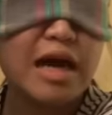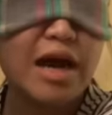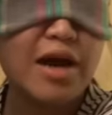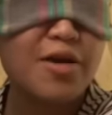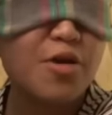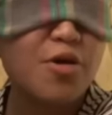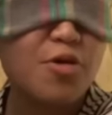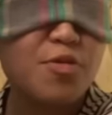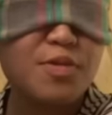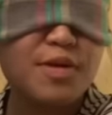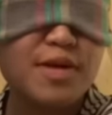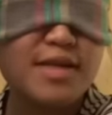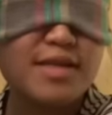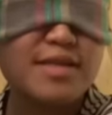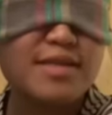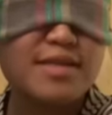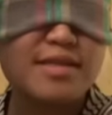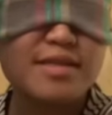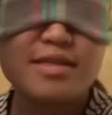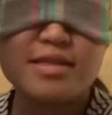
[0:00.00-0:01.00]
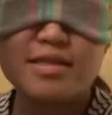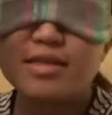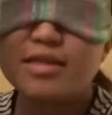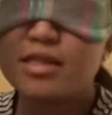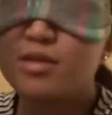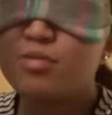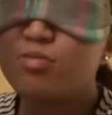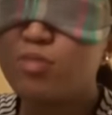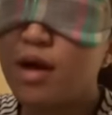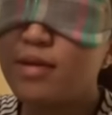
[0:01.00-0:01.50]
I hope it is.
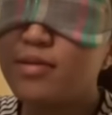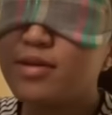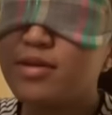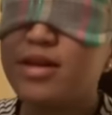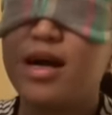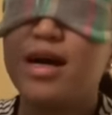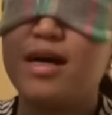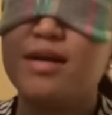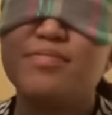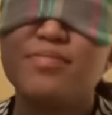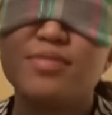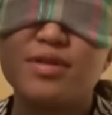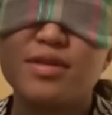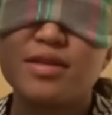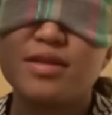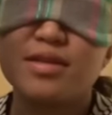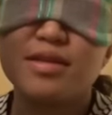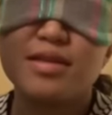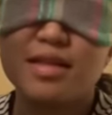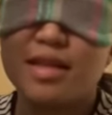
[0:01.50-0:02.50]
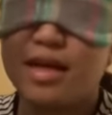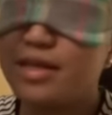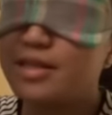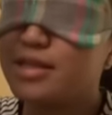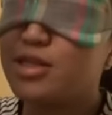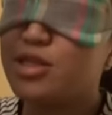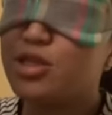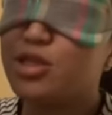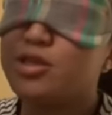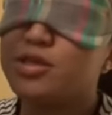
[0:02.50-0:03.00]
It's probably not, but
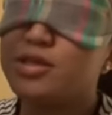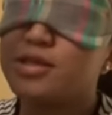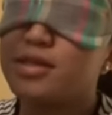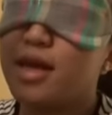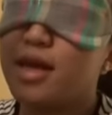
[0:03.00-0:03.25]
let's just